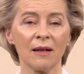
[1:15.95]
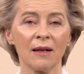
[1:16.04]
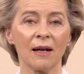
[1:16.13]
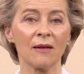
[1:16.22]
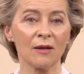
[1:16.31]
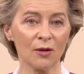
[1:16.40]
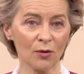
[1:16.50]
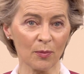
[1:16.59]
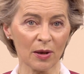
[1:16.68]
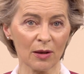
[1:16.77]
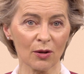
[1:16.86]
and the
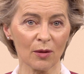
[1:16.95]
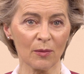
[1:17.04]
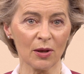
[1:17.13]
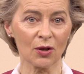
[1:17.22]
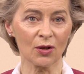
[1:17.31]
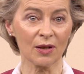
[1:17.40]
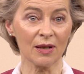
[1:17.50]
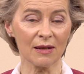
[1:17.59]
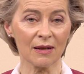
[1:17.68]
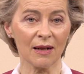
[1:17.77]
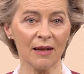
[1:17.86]
European Commission
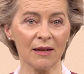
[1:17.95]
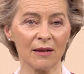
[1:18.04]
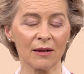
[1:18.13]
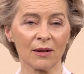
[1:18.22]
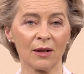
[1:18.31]
decided